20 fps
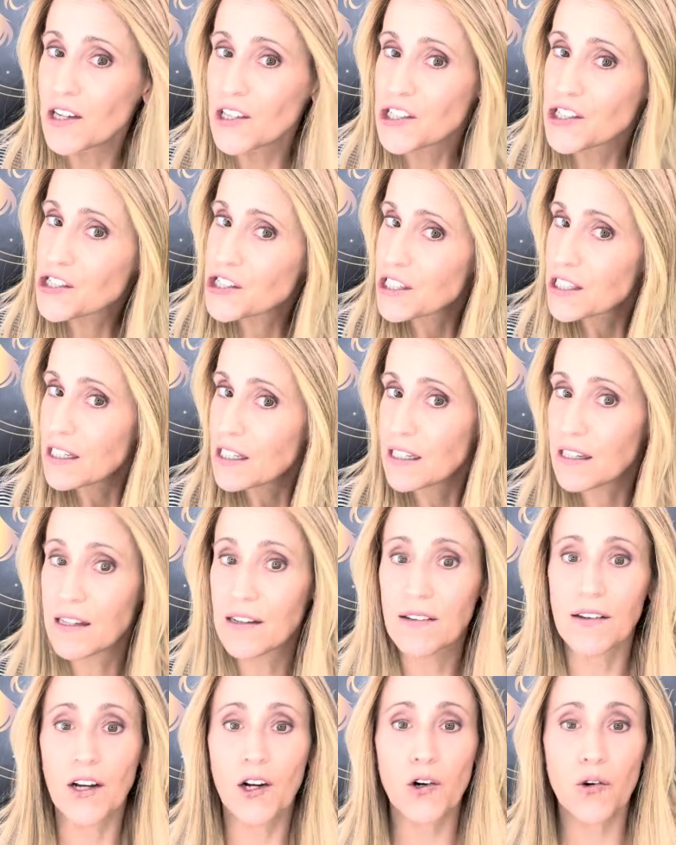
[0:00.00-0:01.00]
She
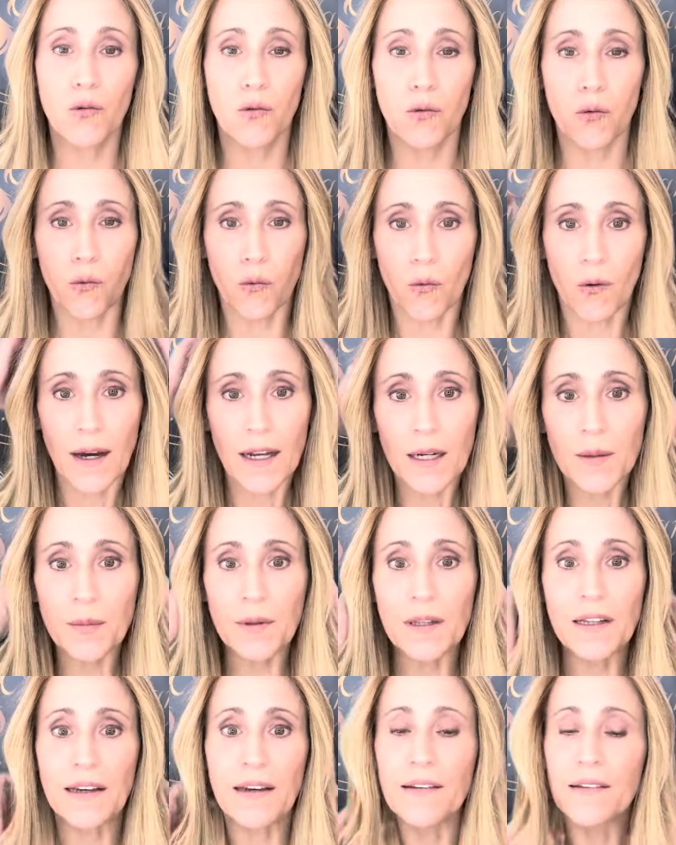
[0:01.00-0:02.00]
is
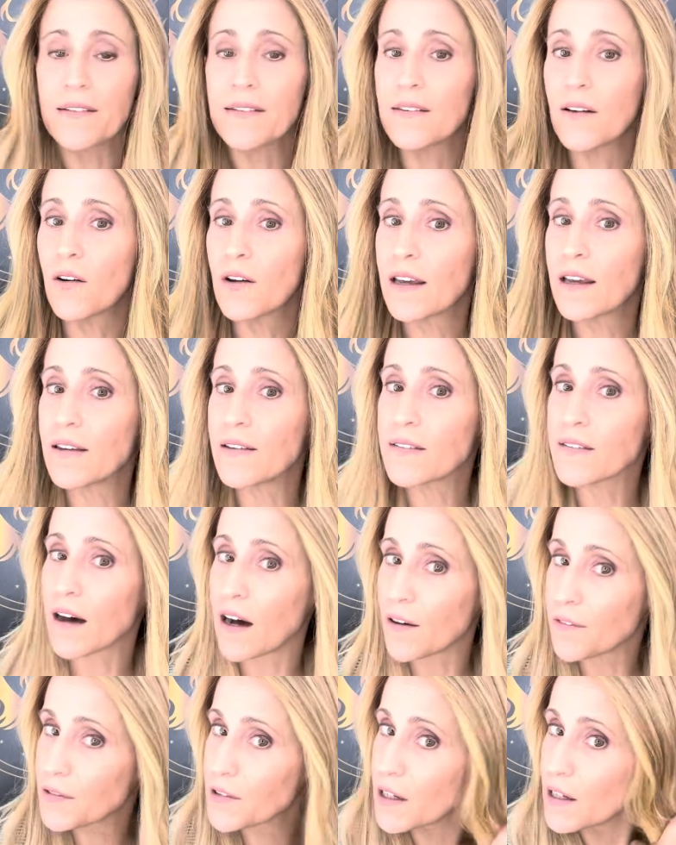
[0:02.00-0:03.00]
incredibly silky
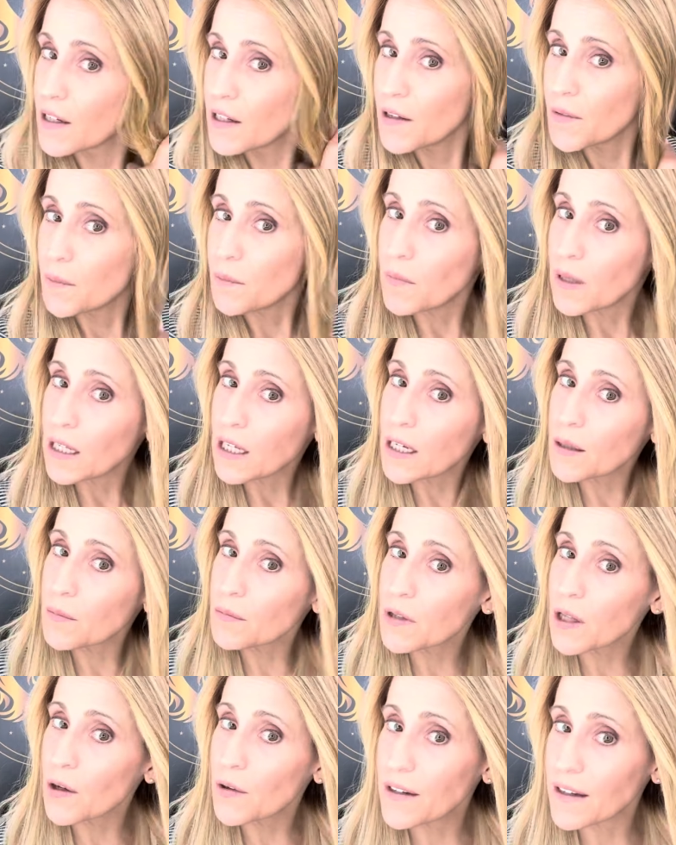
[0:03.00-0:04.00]
soft, medium
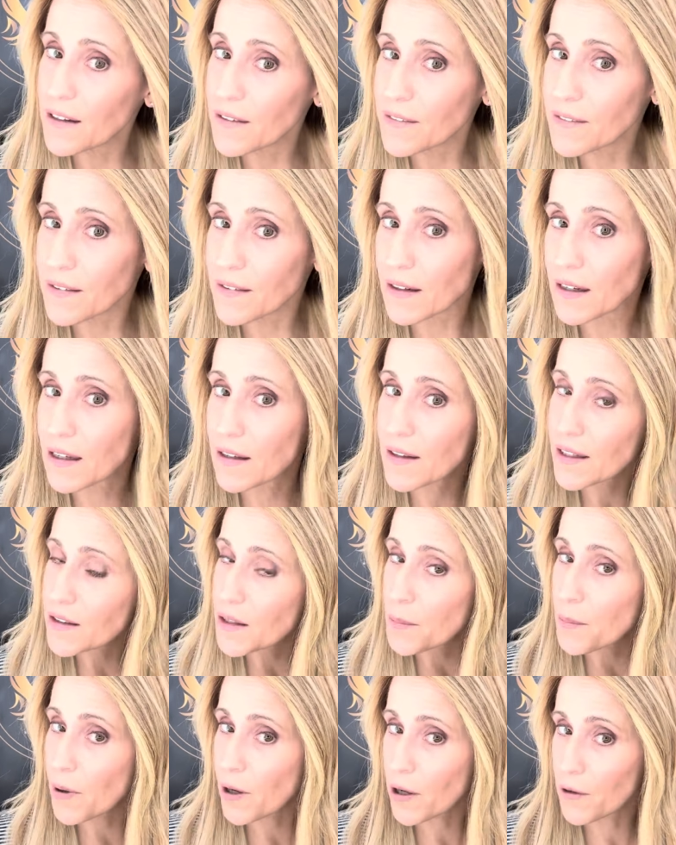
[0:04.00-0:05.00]
low density, like
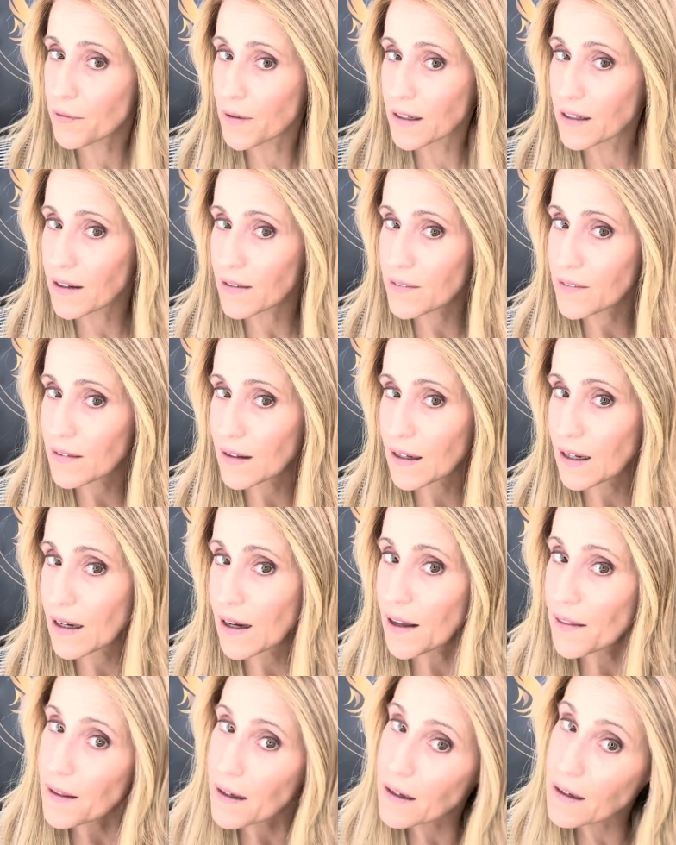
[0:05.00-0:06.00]
the perfect density,
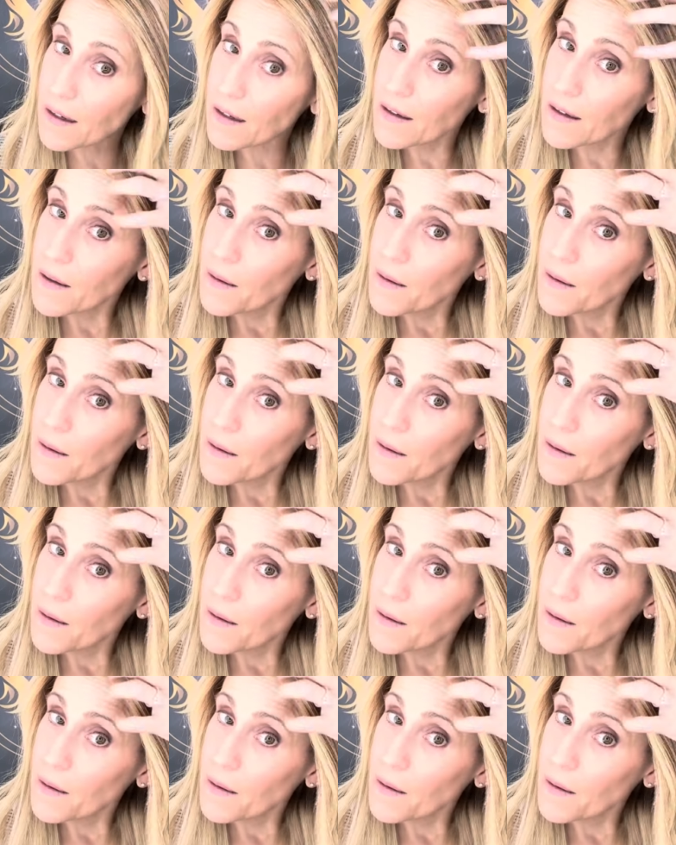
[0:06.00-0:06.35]
I think.